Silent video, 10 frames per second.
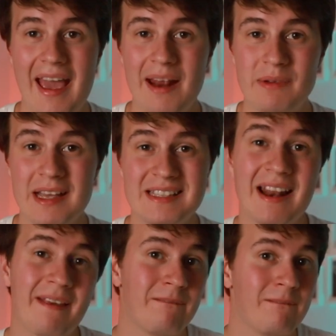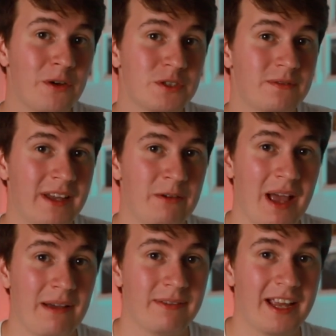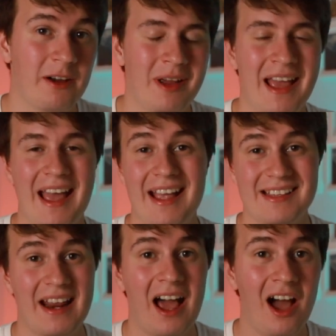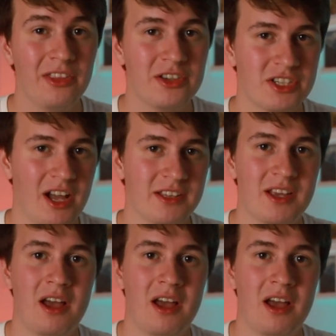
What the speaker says: And we can see that first thing we have here is that all the shots